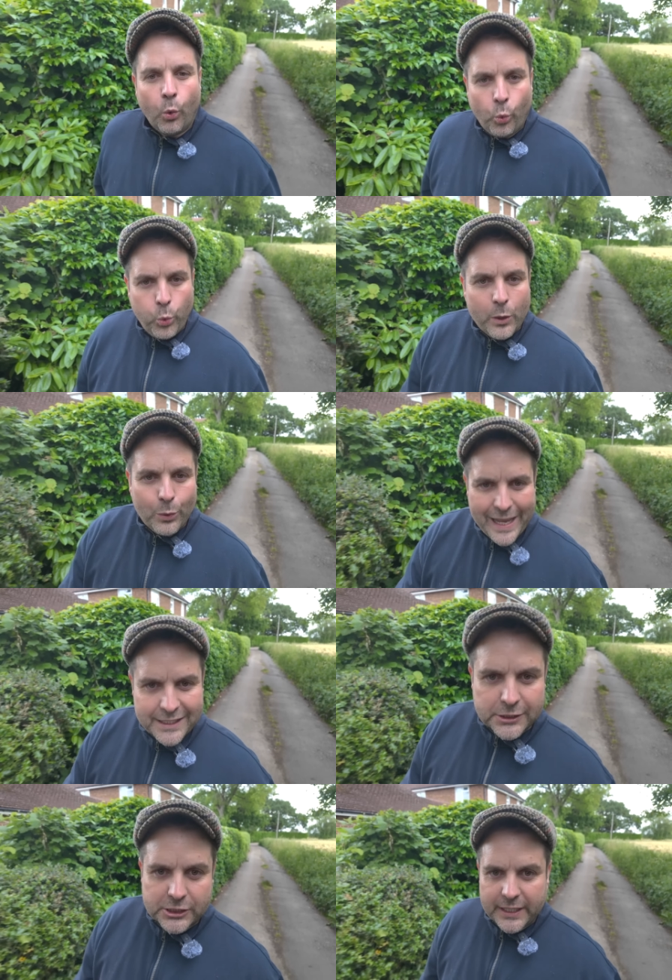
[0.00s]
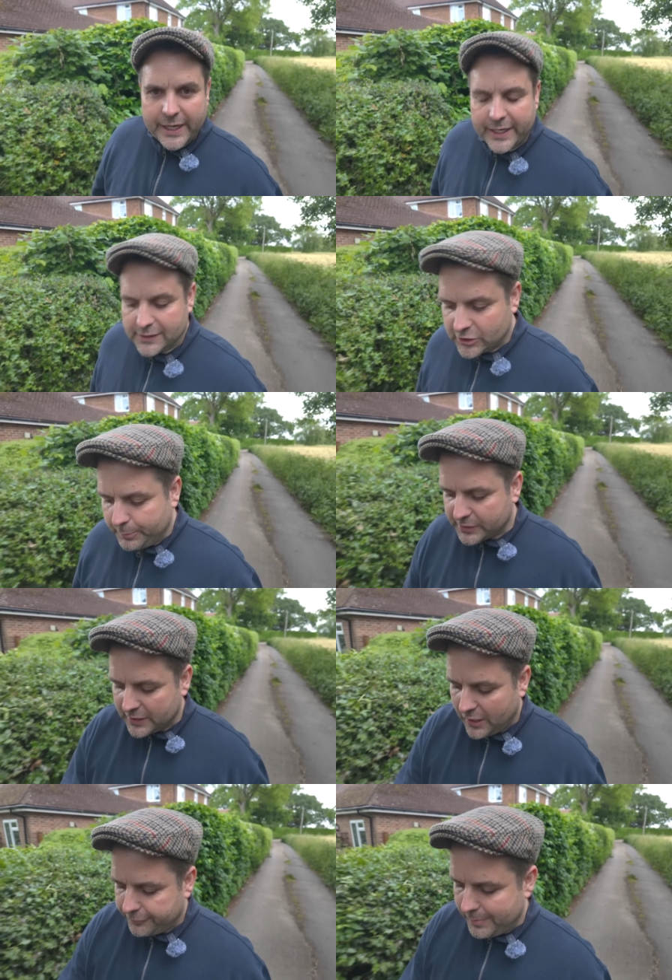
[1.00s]
Will Lankshear,
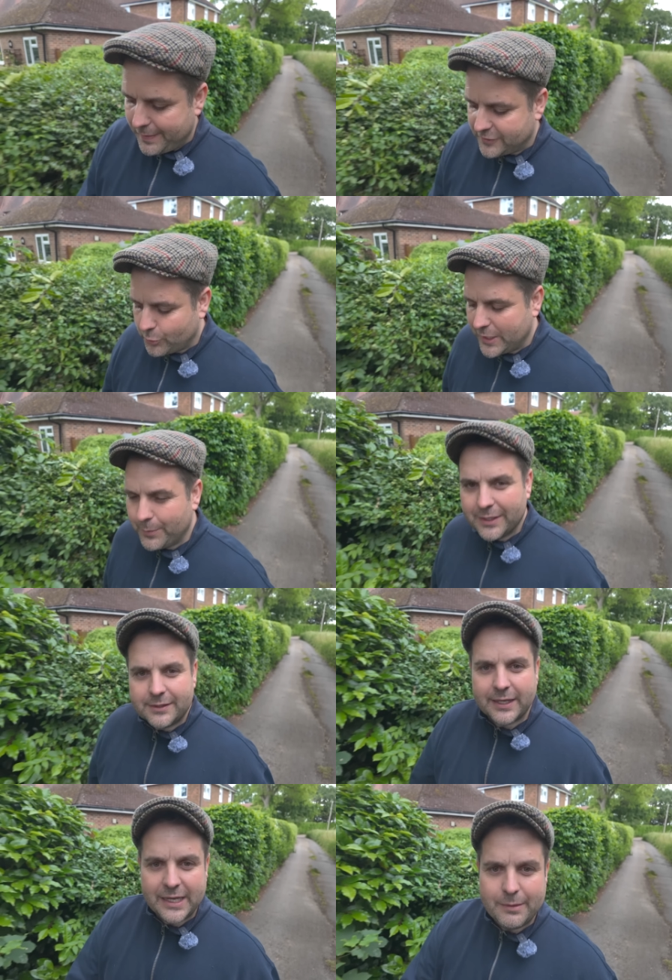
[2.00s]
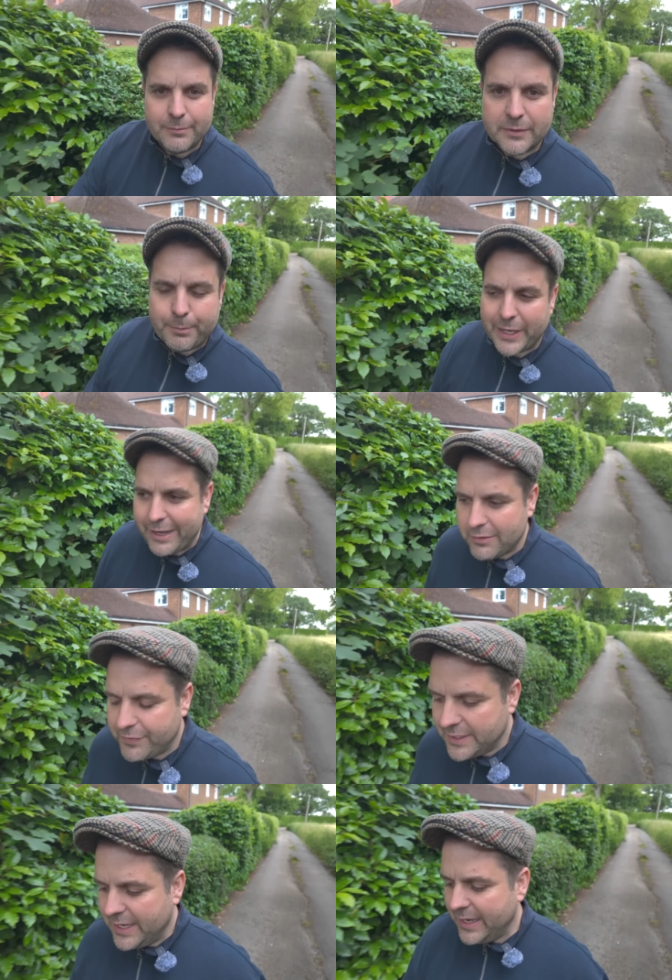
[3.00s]
superstar from the under 21 team, player of
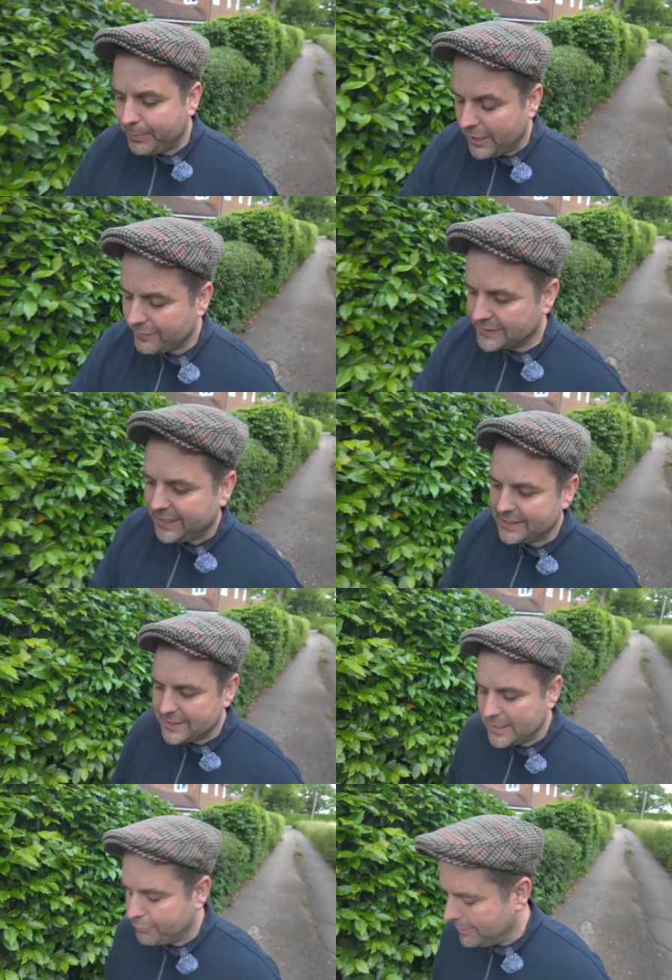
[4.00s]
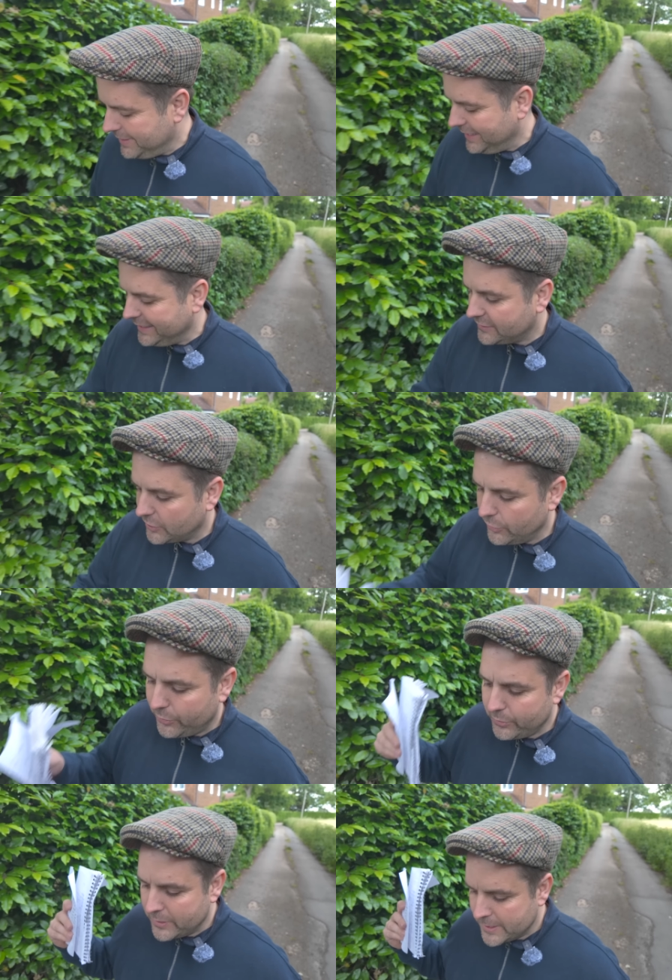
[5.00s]
the year, player of the season in the Premier League
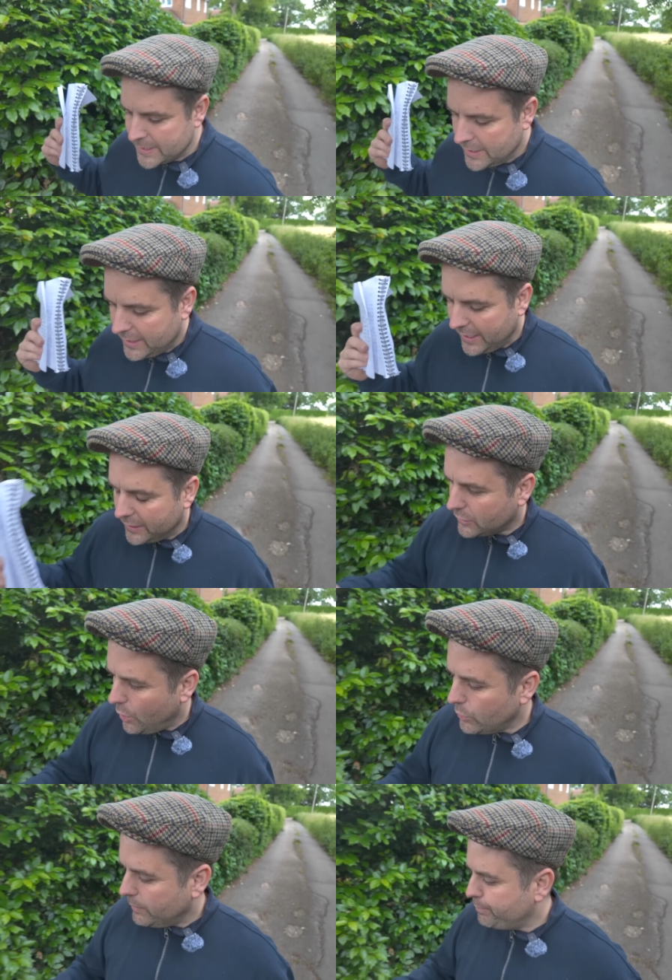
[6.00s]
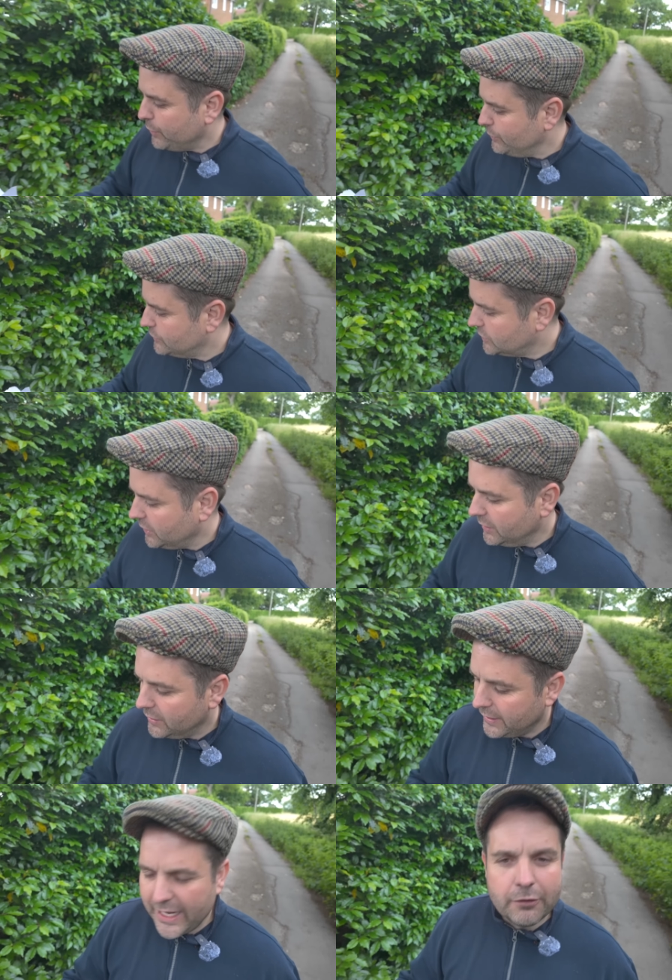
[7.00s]
2, uh, golden boot
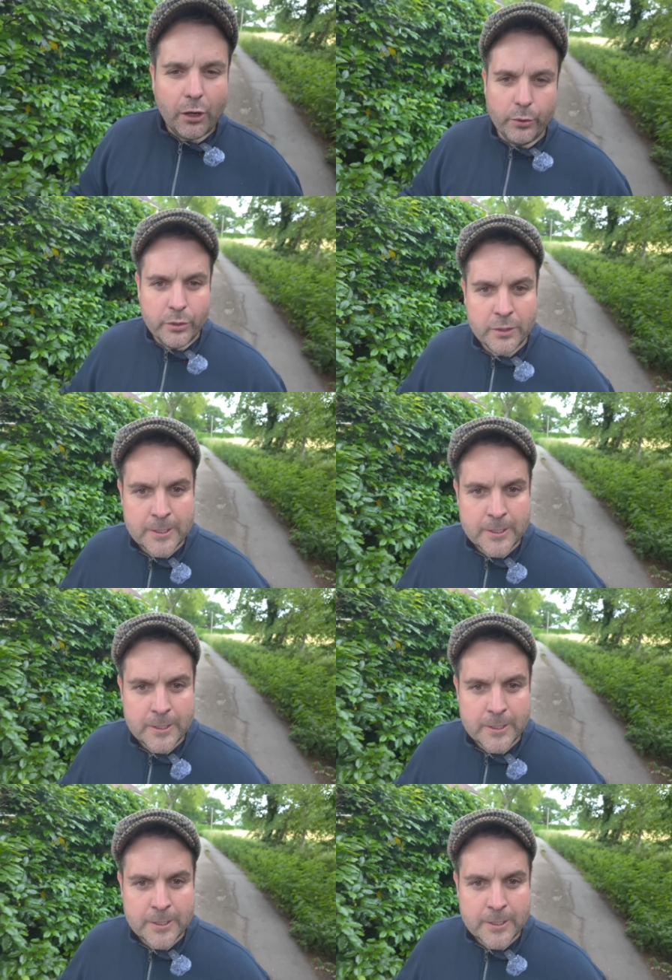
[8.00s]
hero